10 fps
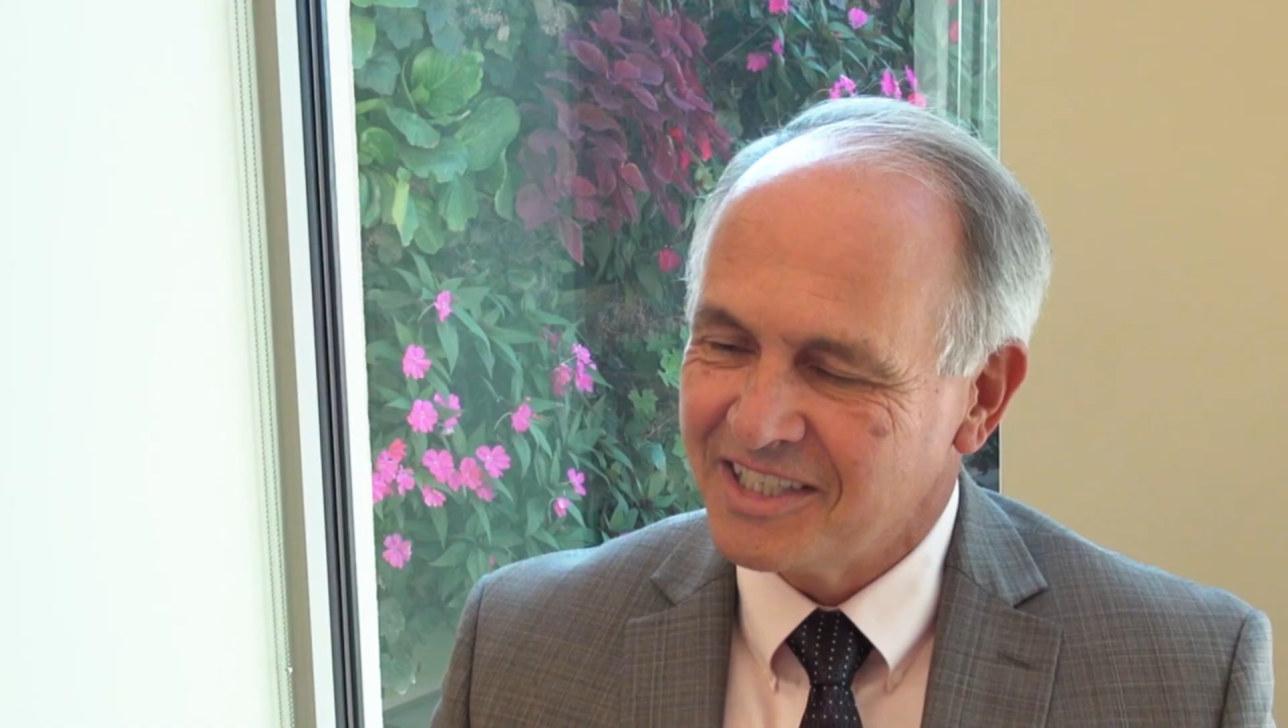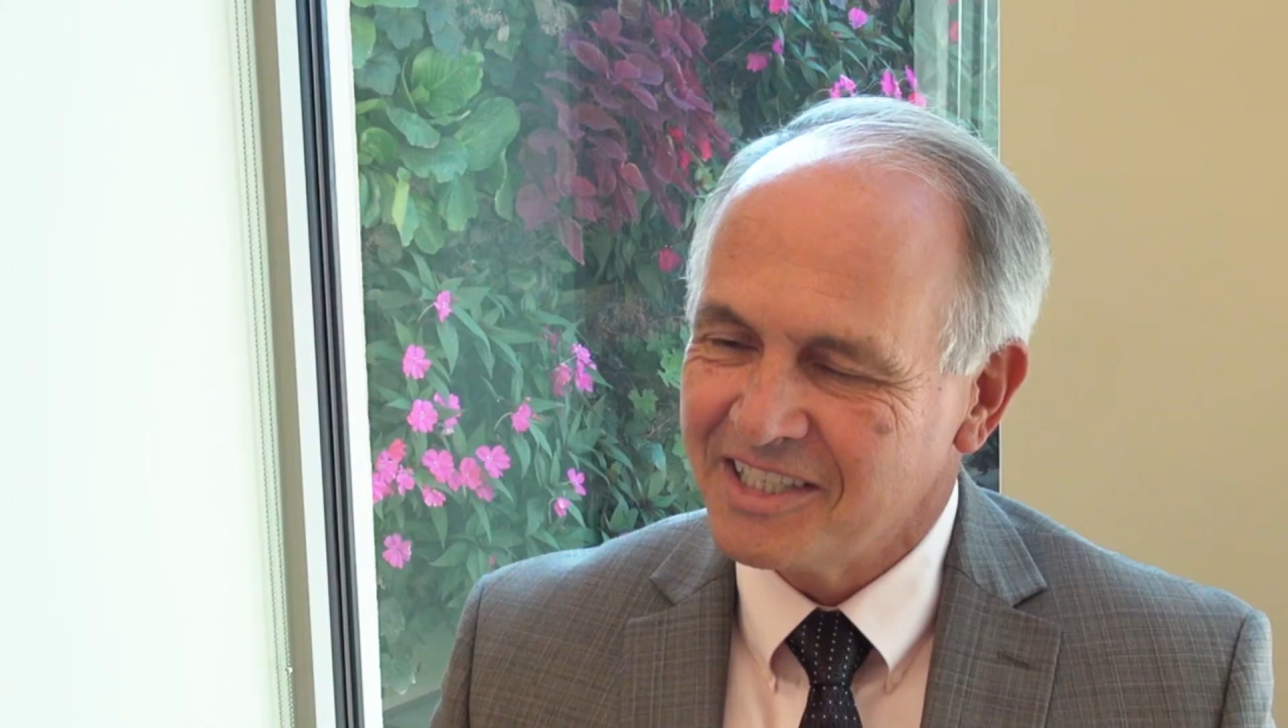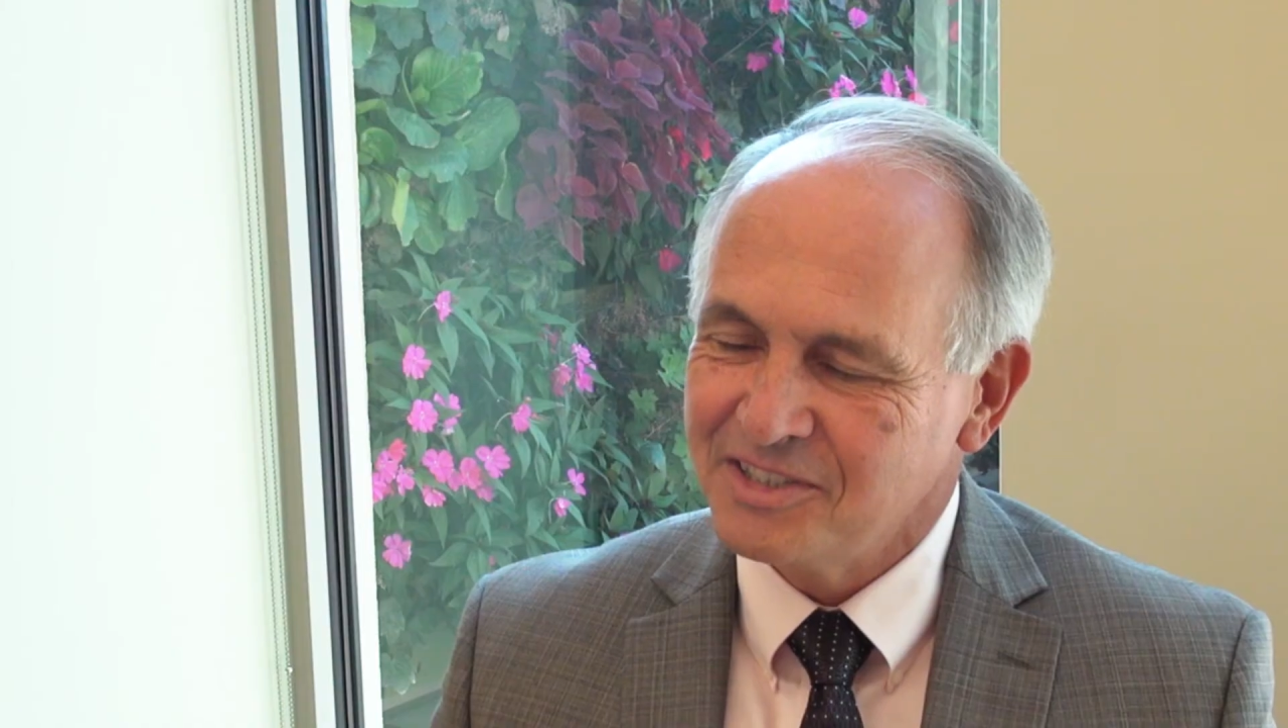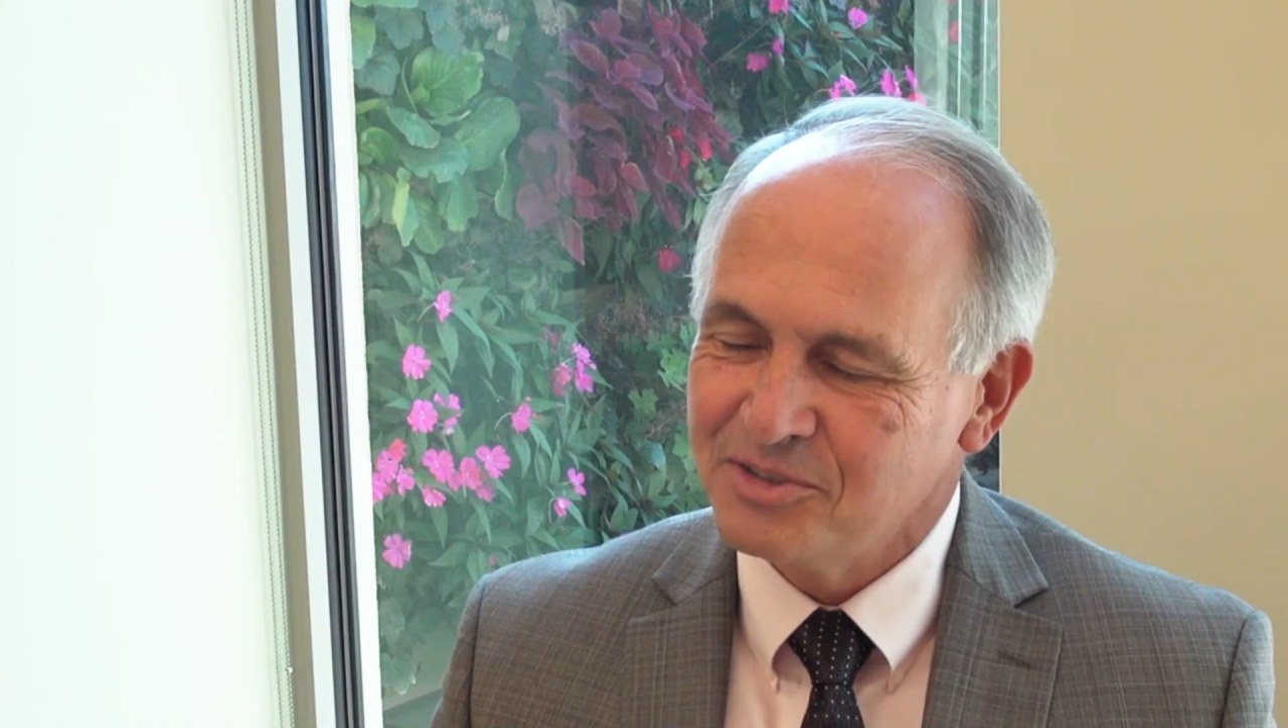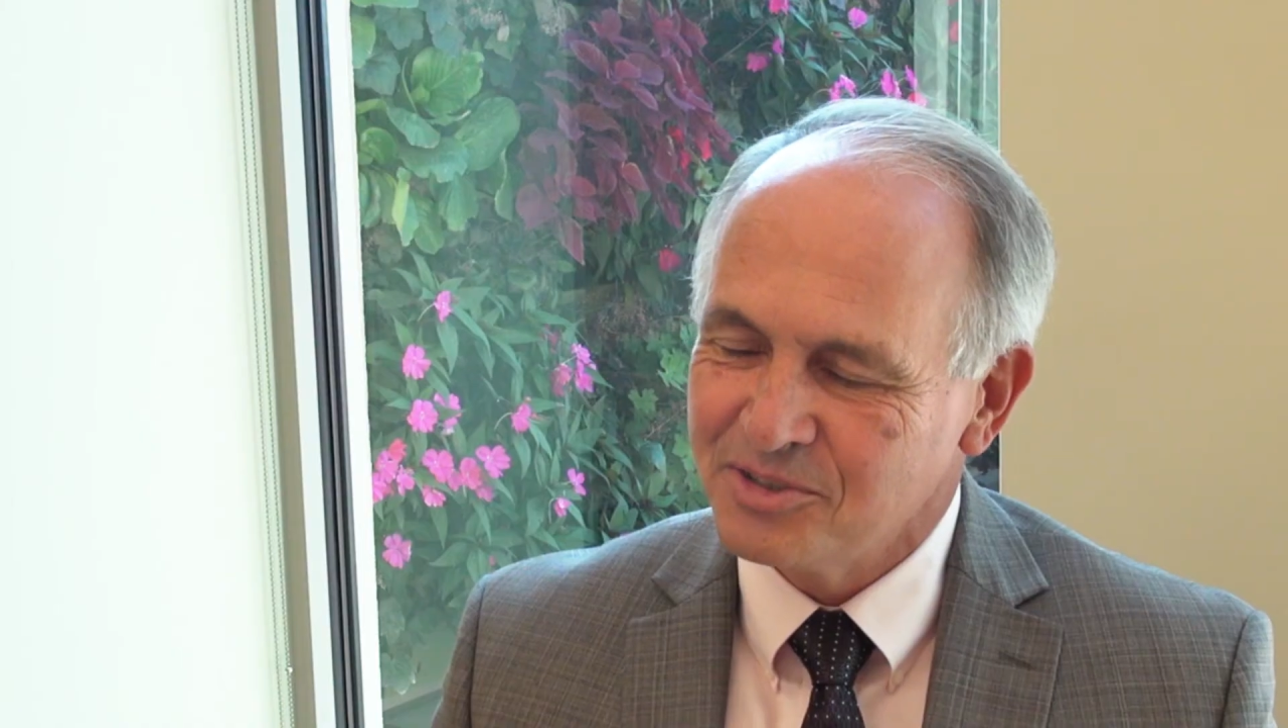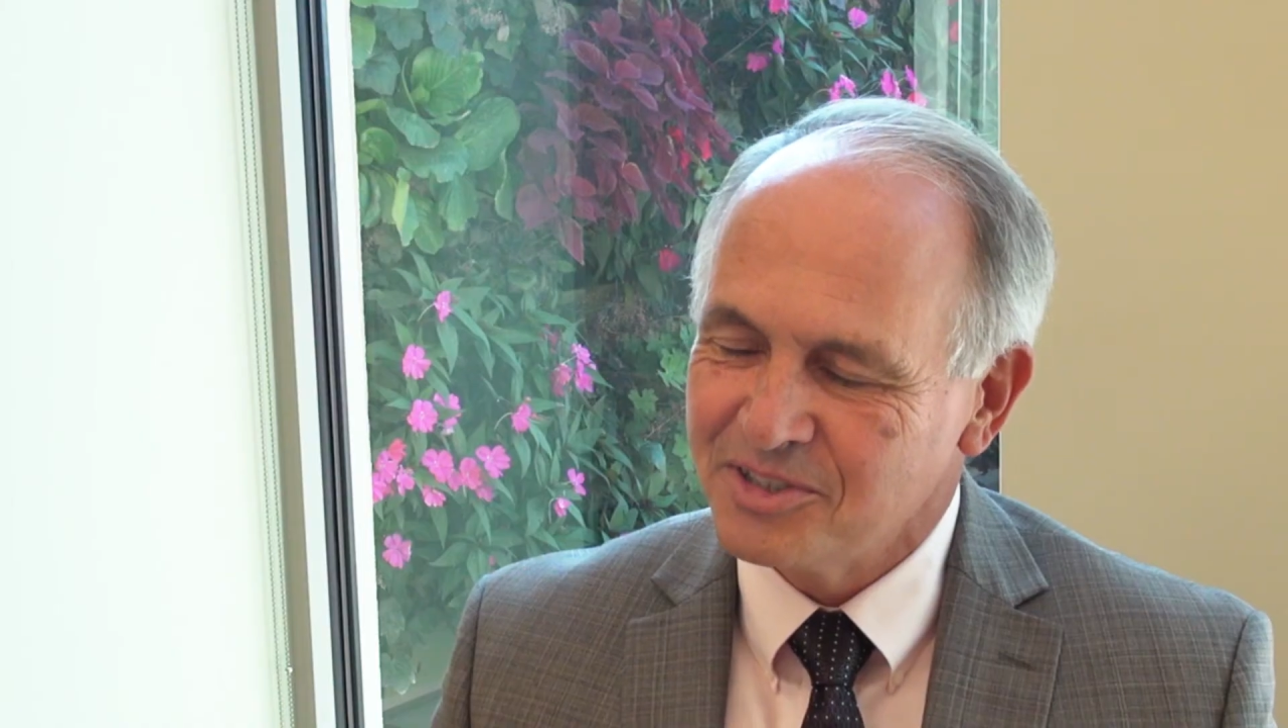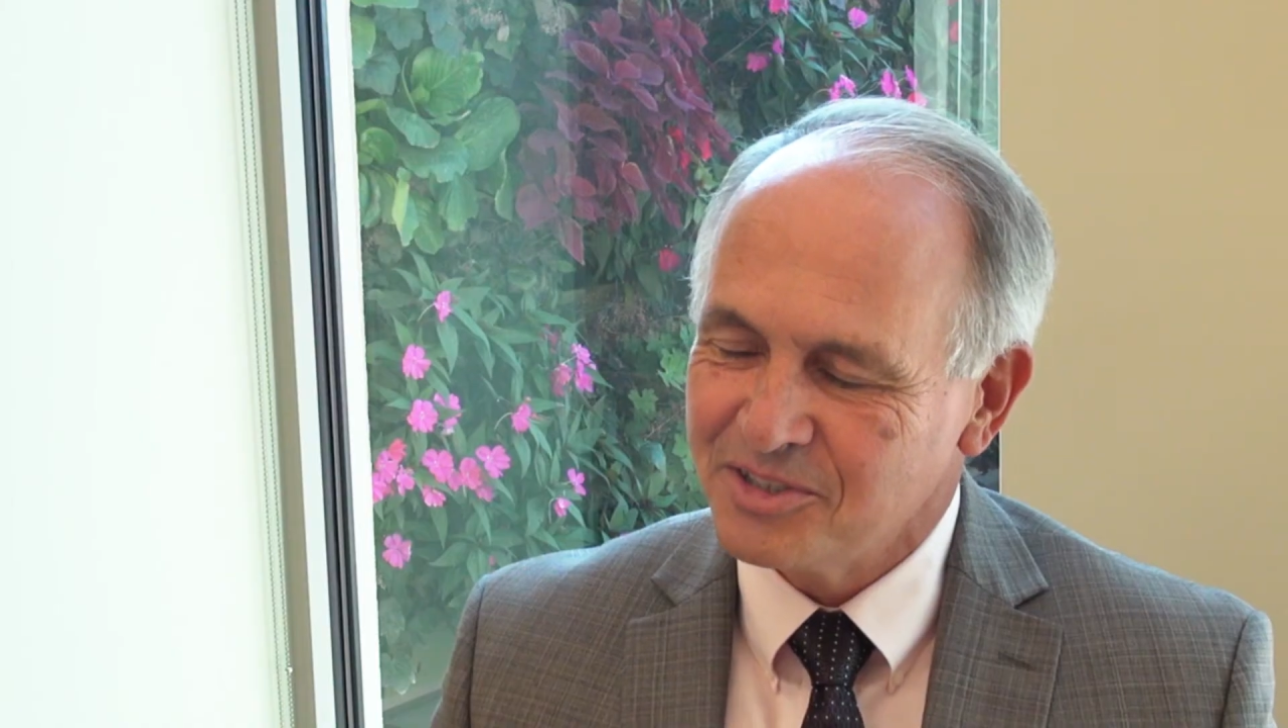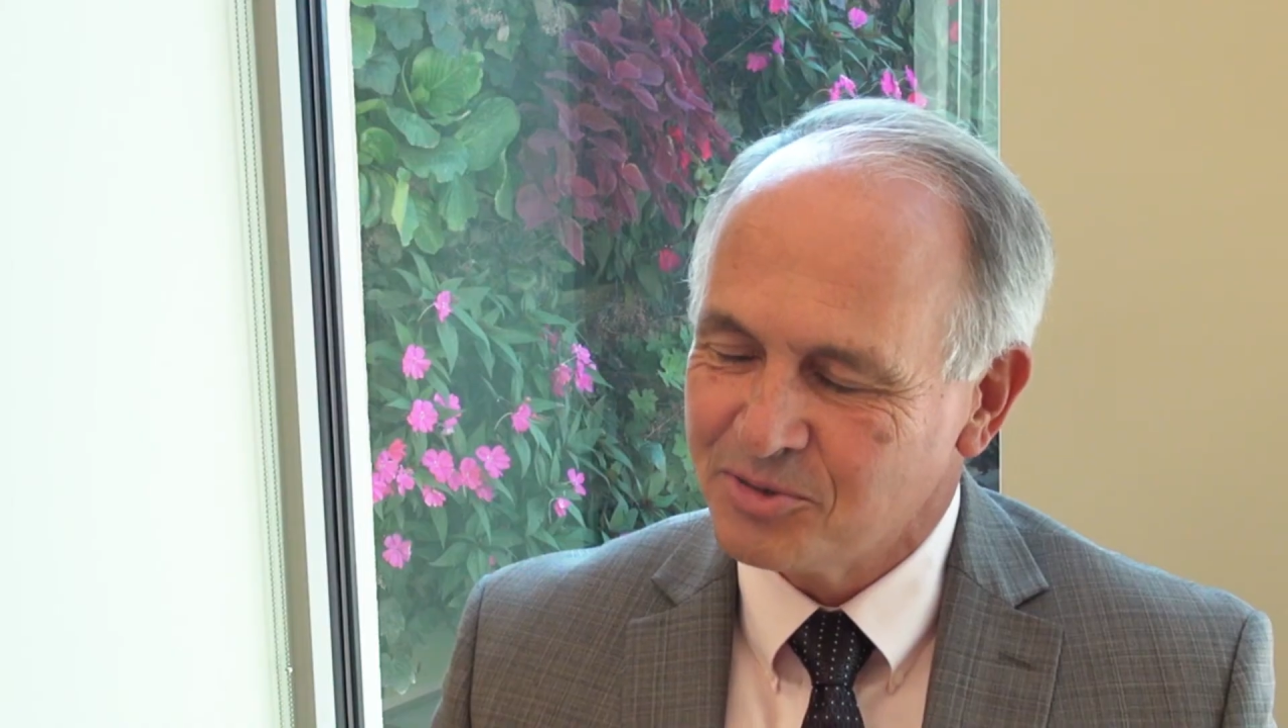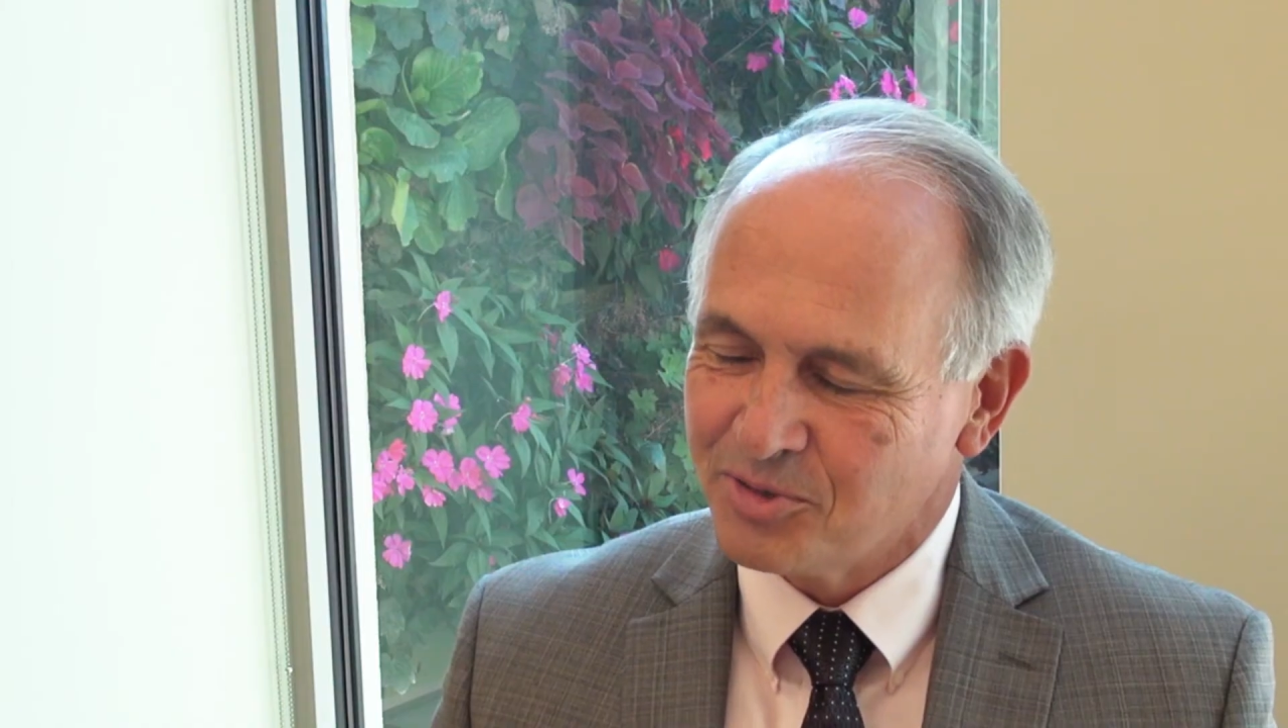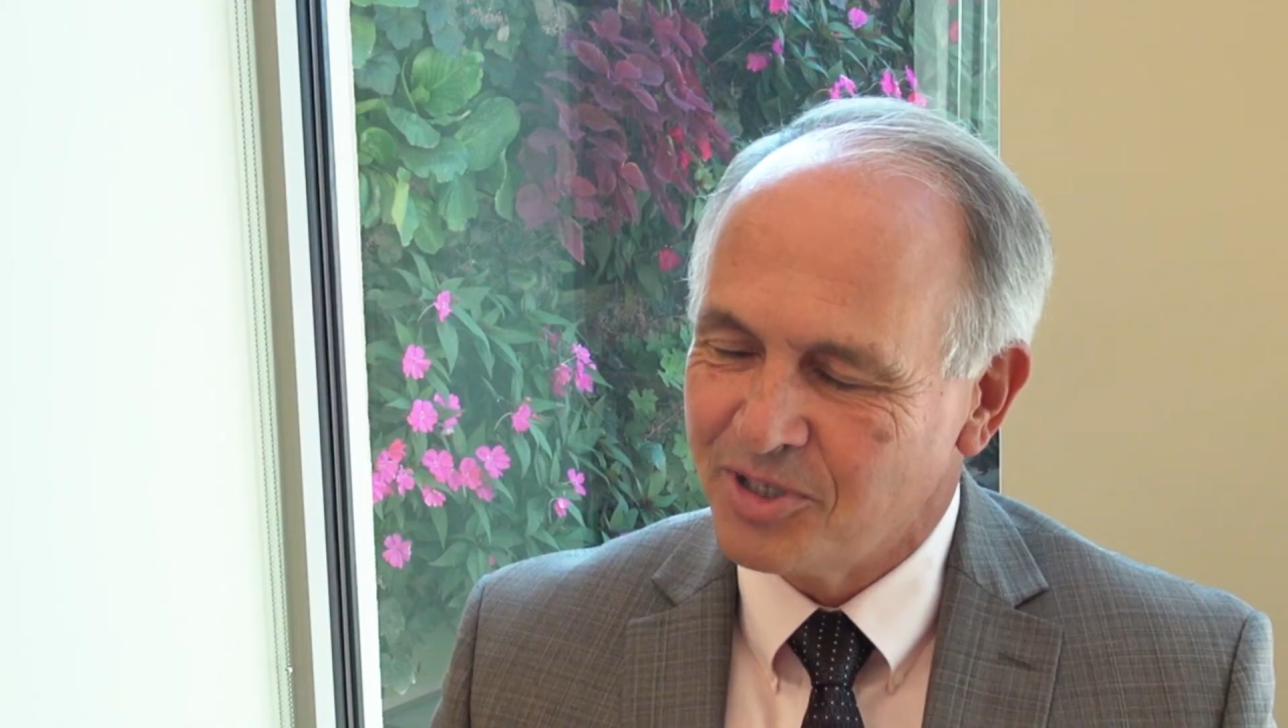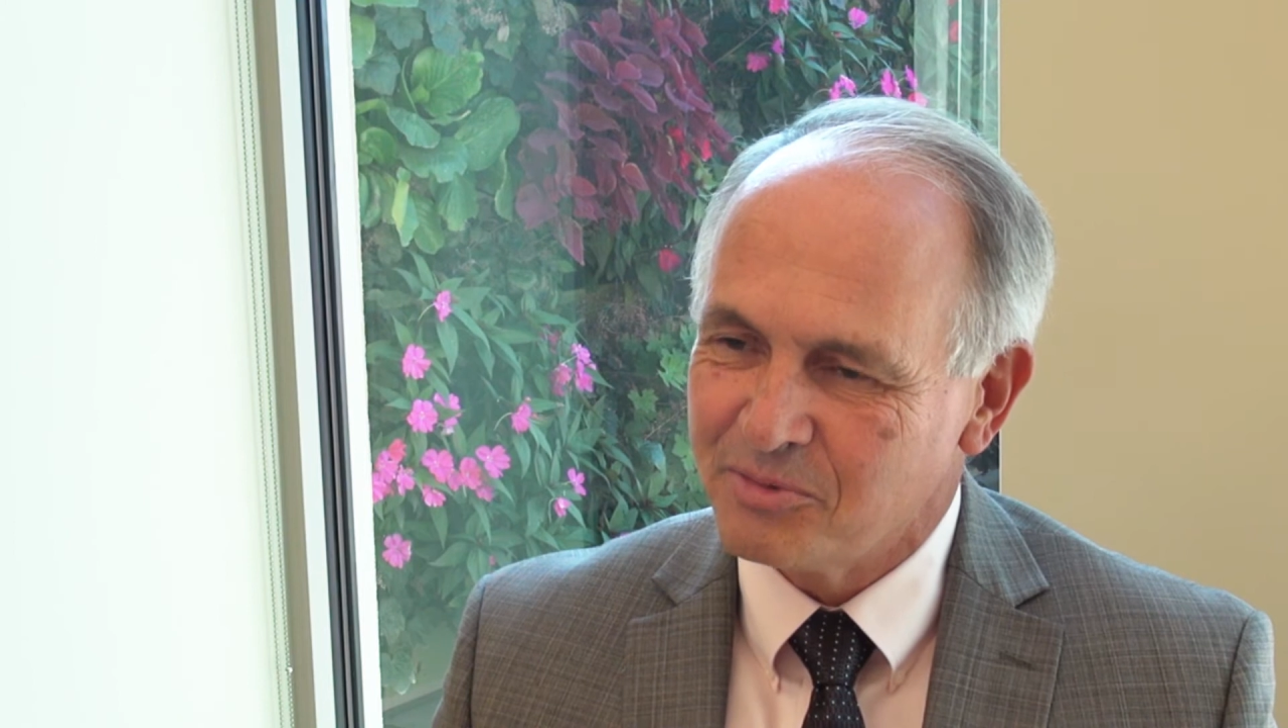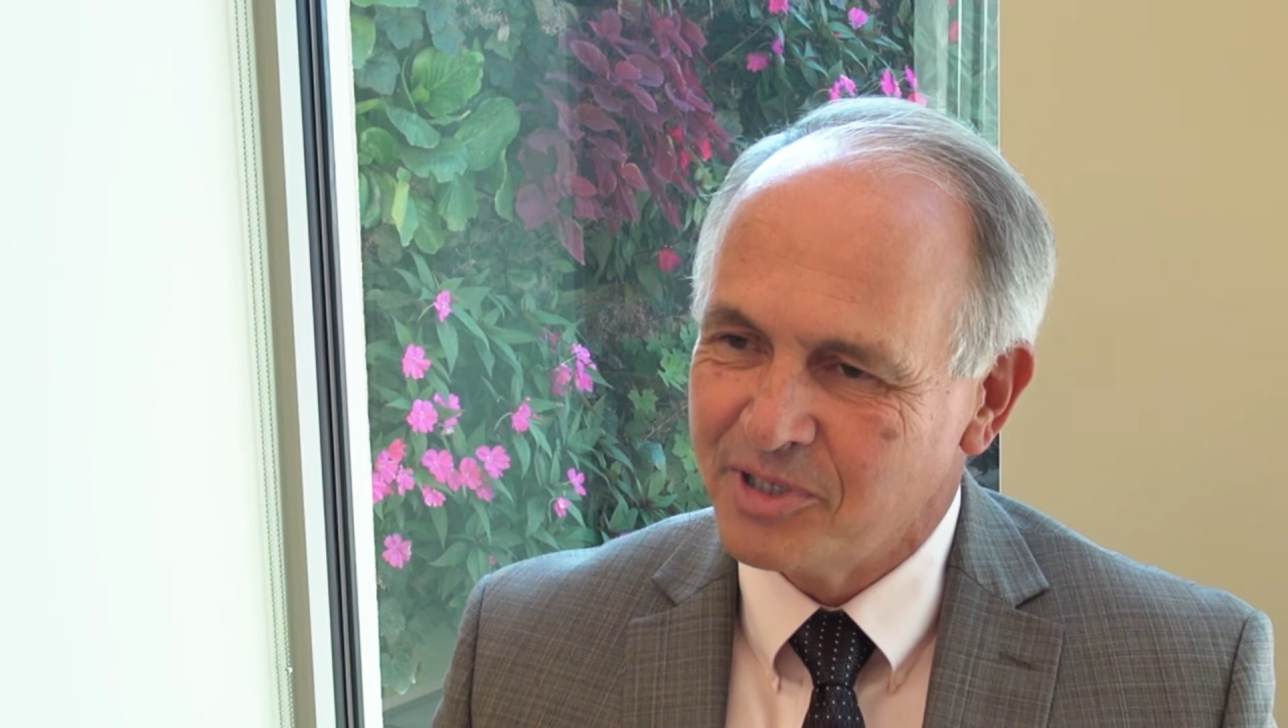And I get usually a strong